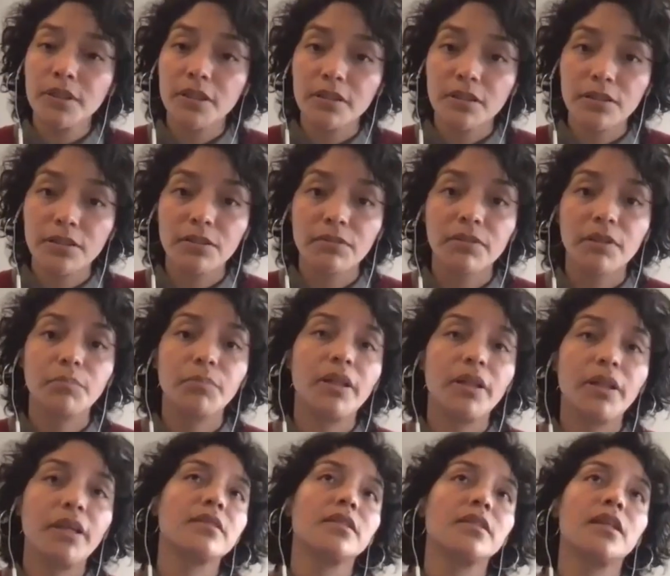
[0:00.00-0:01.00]
They deserve a
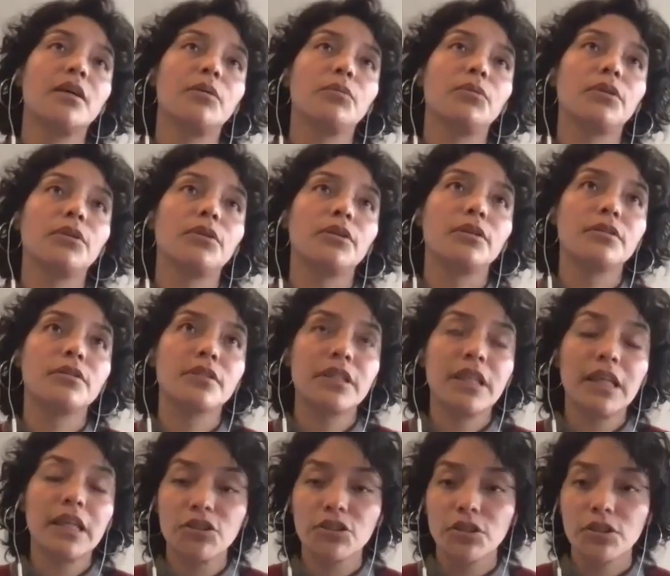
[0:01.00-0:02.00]
place in our
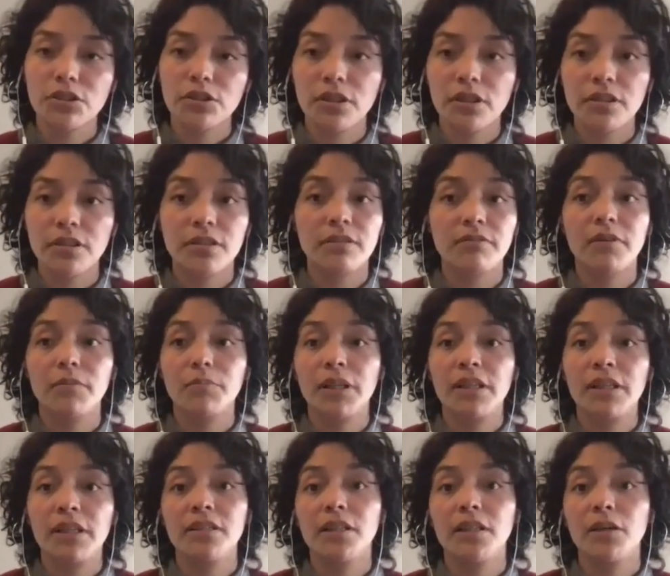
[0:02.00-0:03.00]
stages. They deserve a
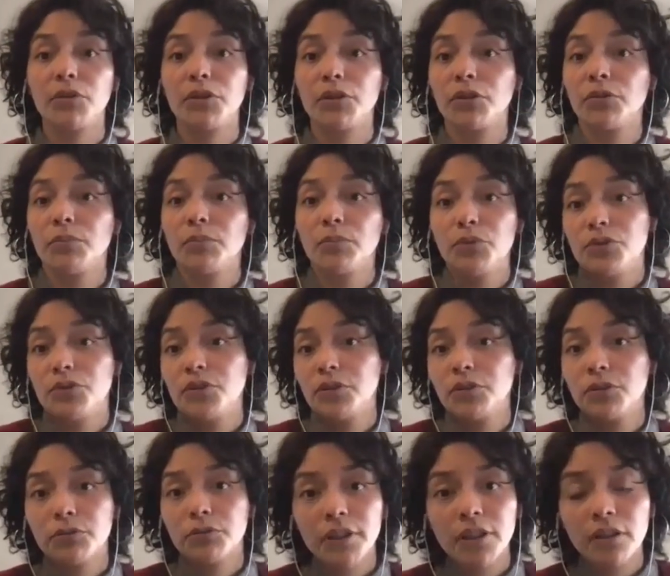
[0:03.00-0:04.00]
place in our music
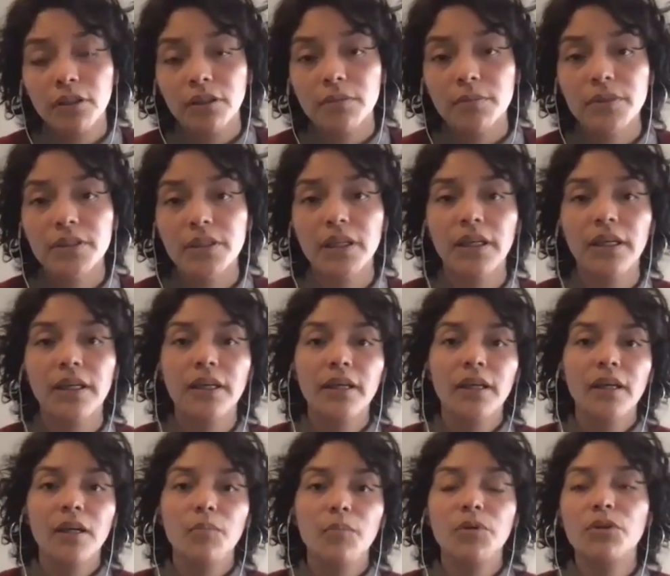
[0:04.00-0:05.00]
curriculums,
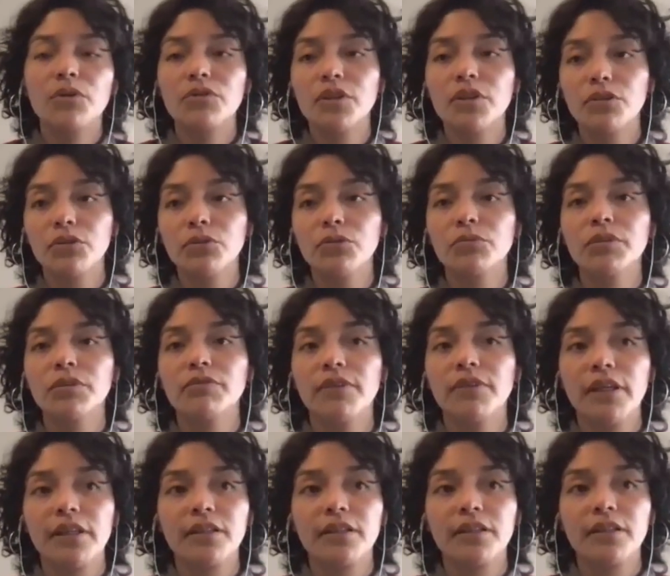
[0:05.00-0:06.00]
because they do
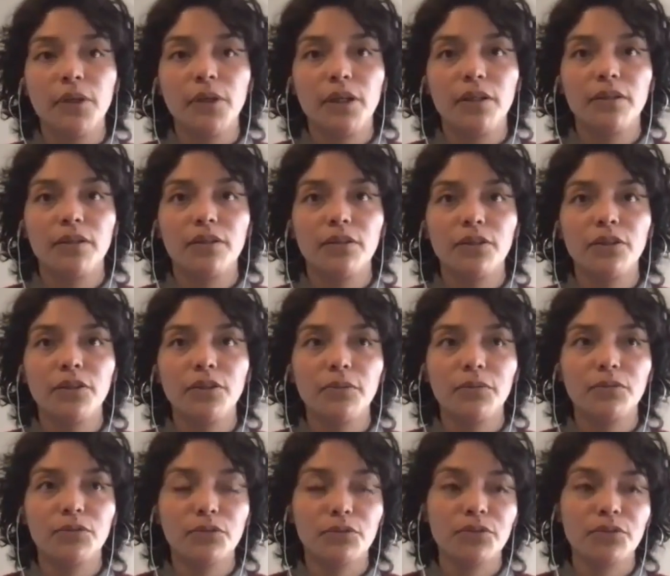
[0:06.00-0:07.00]
reflect the ways you know
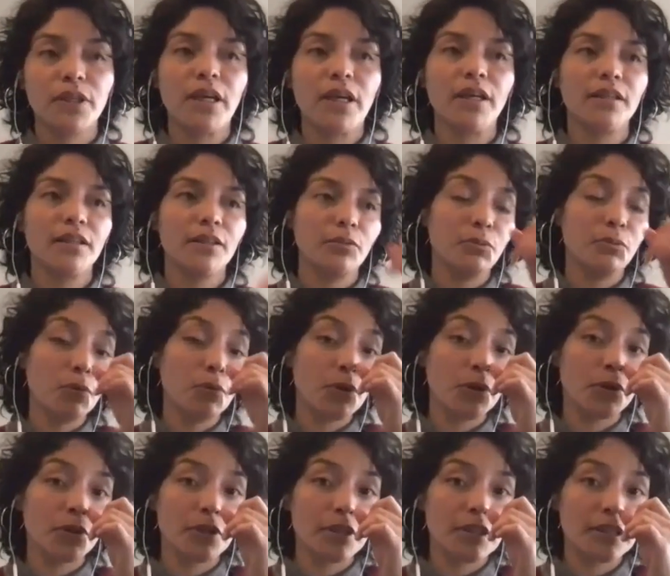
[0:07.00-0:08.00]
society
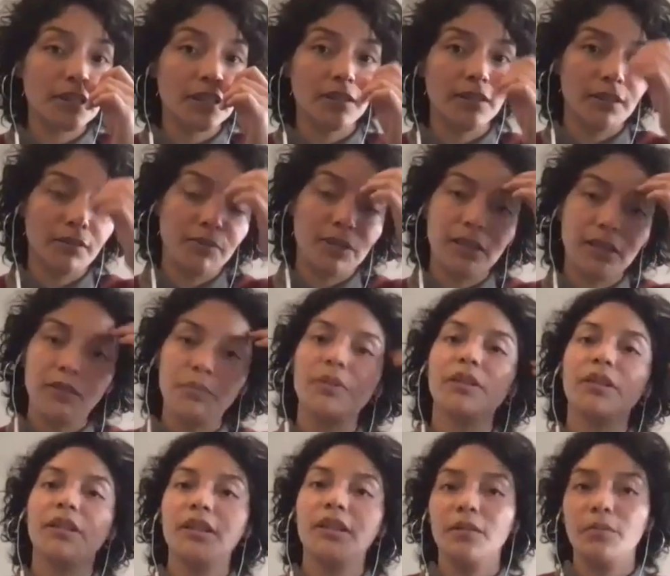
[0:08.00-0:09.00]
worked and developed
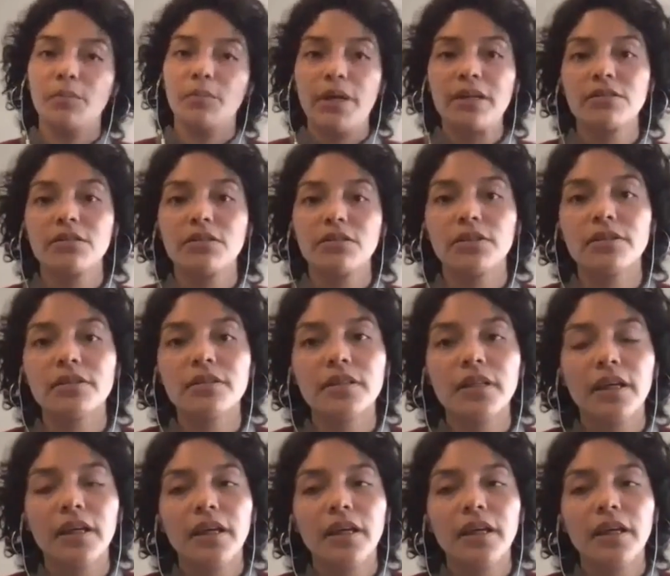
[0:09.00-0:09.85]
in past years.